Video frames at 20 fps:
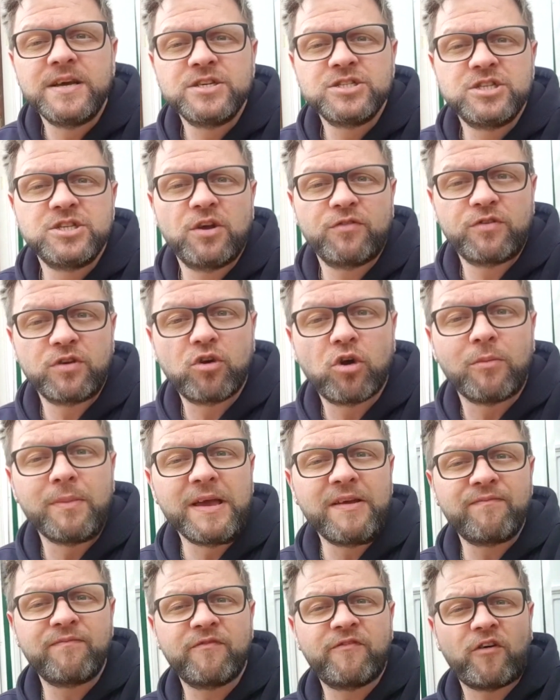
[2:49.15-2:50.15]
She's obviously come
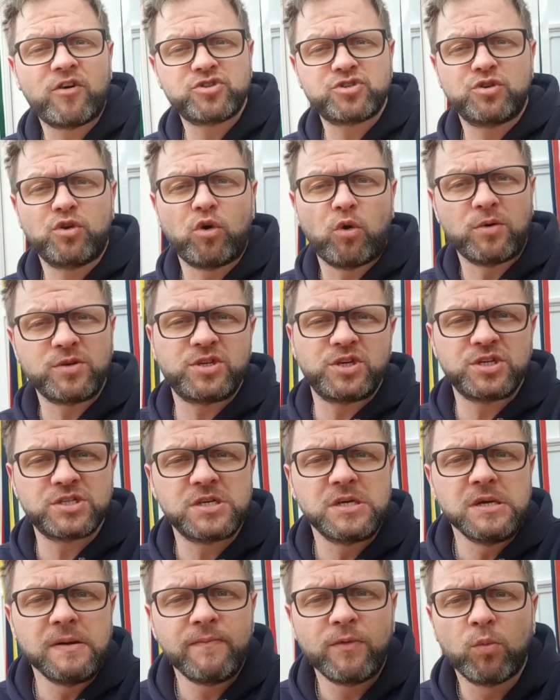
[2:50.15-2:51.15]
here from Foston Hall, which
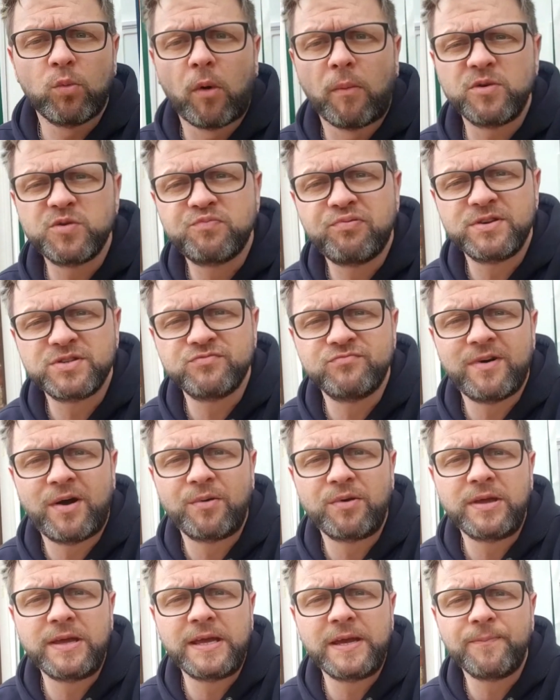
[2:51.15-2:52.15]
is the woman's prison
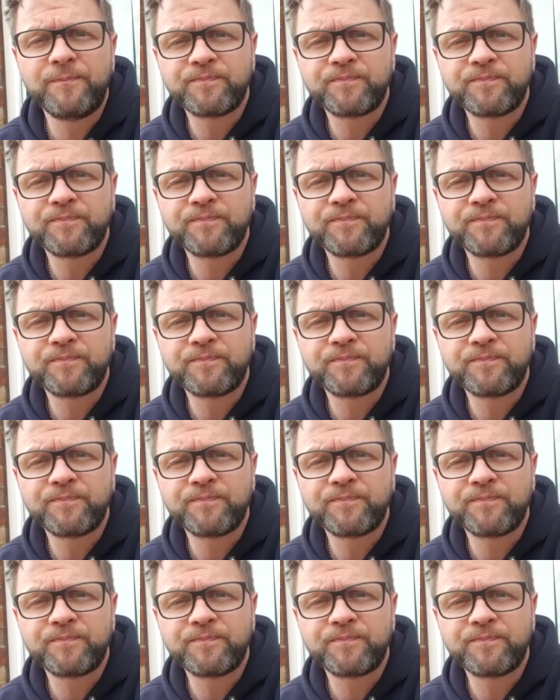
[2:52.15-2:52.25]
around here.